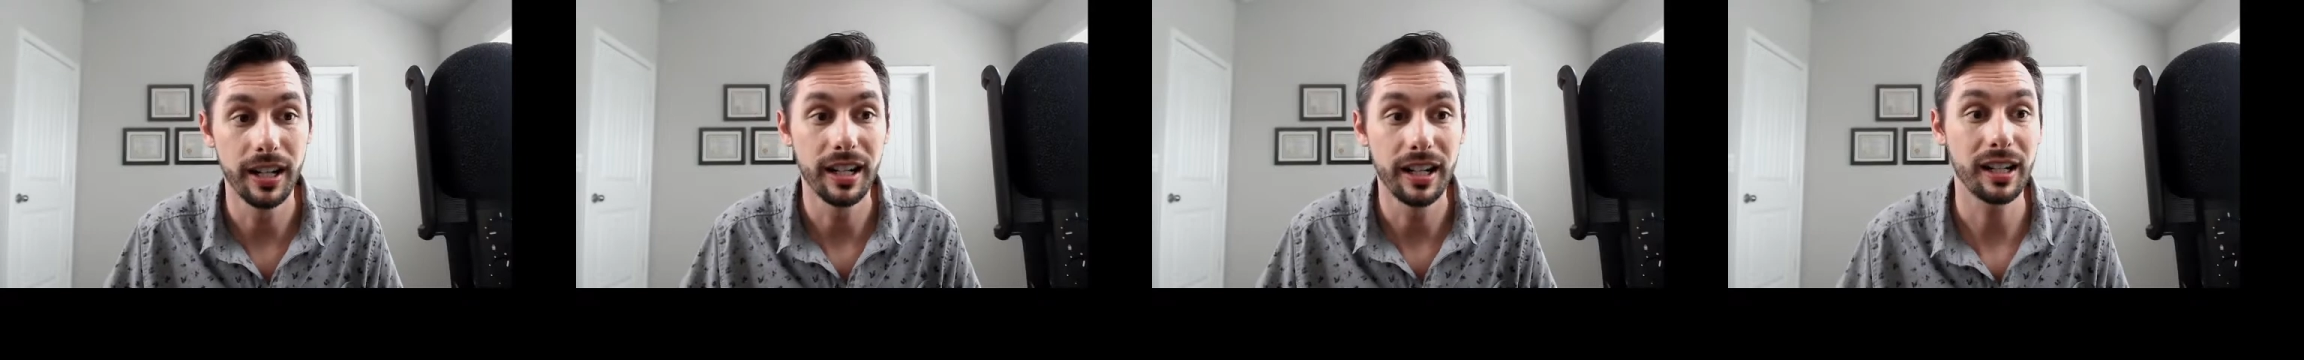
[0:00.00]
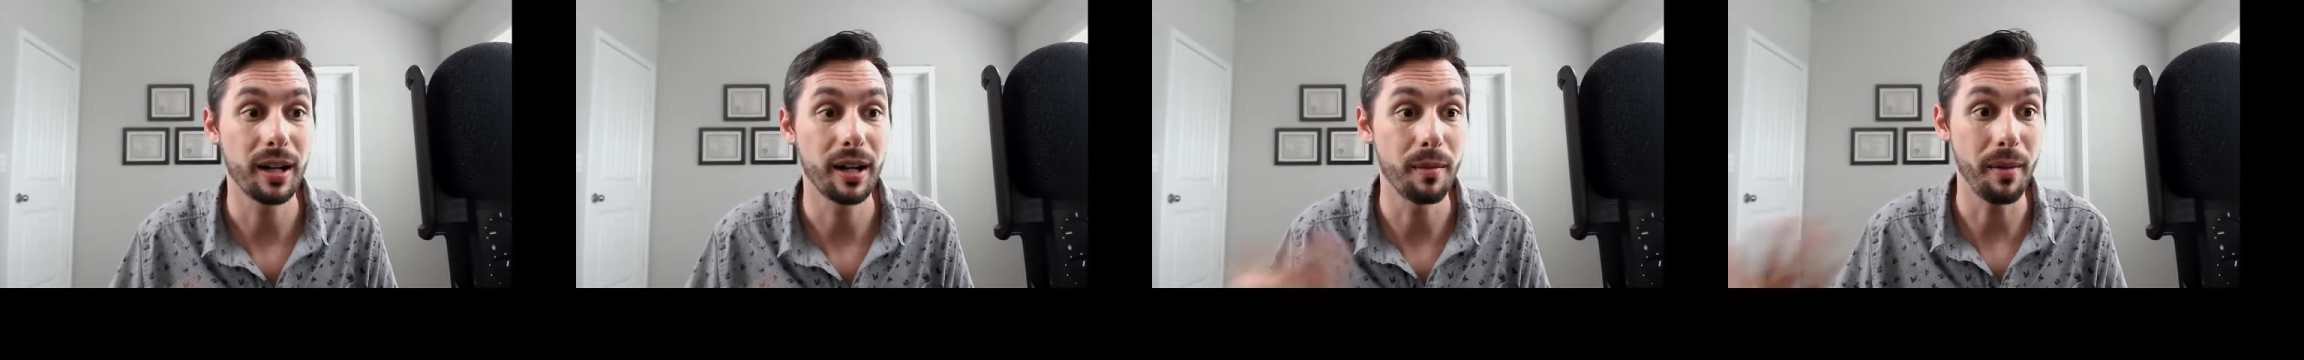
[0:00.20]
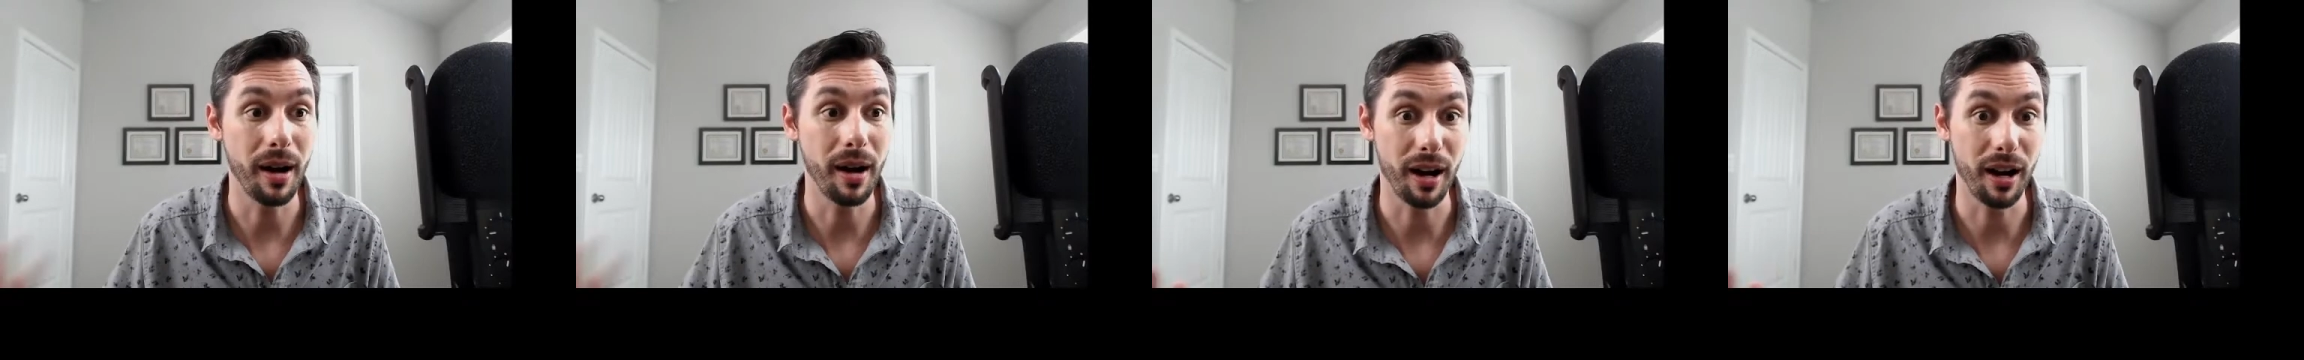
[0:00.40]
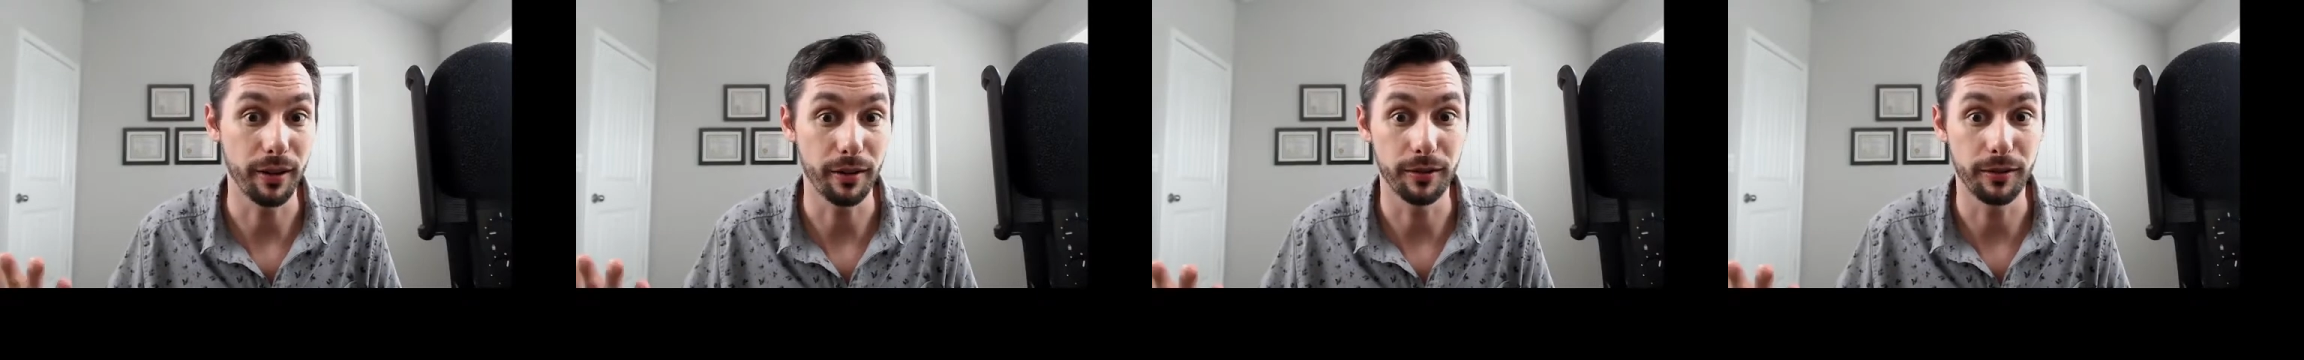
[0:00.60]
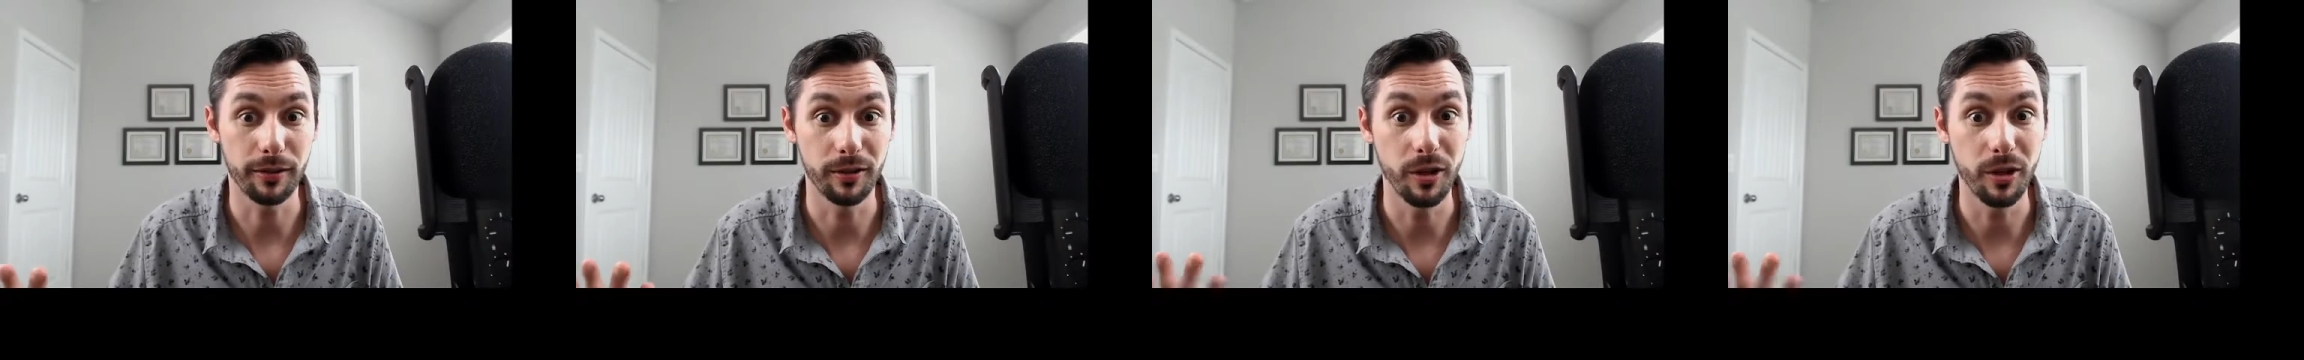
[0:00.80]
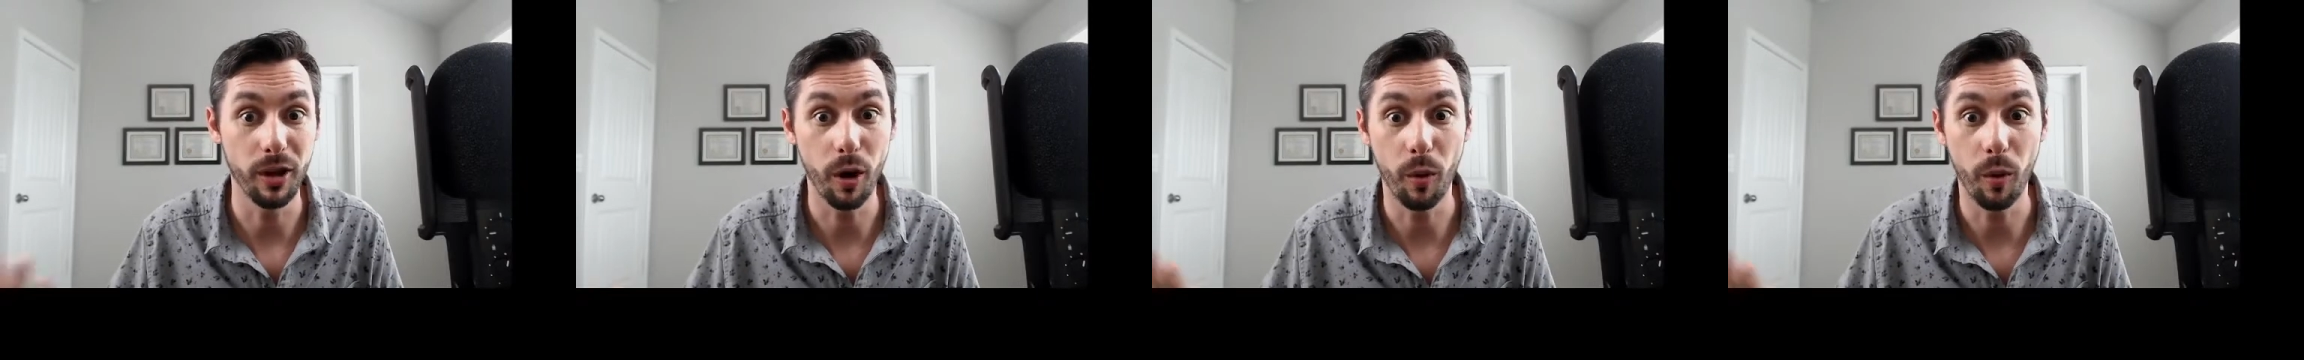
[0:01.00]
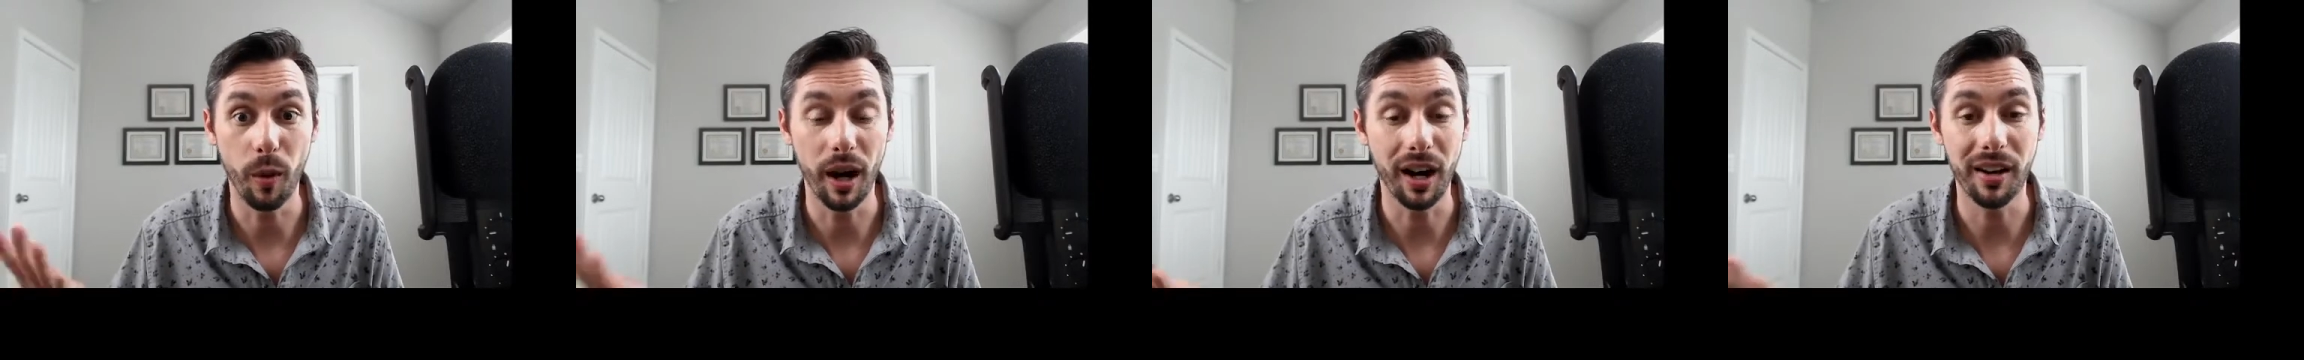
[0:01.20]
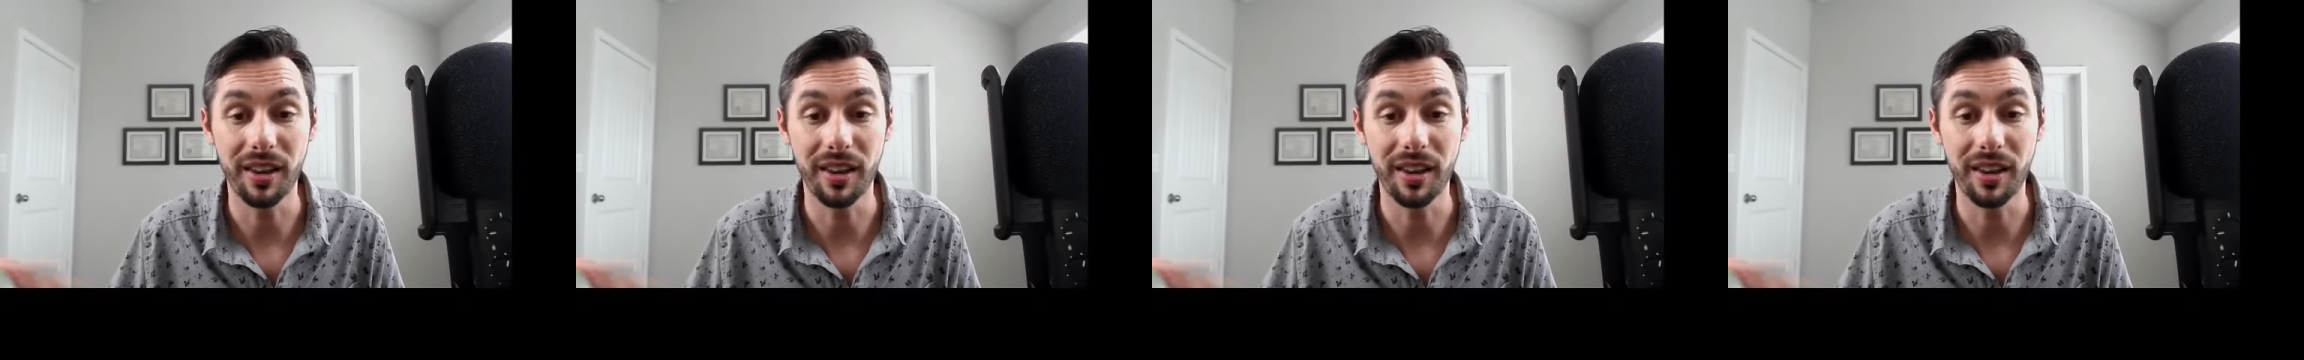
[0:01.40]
come out of nowhere,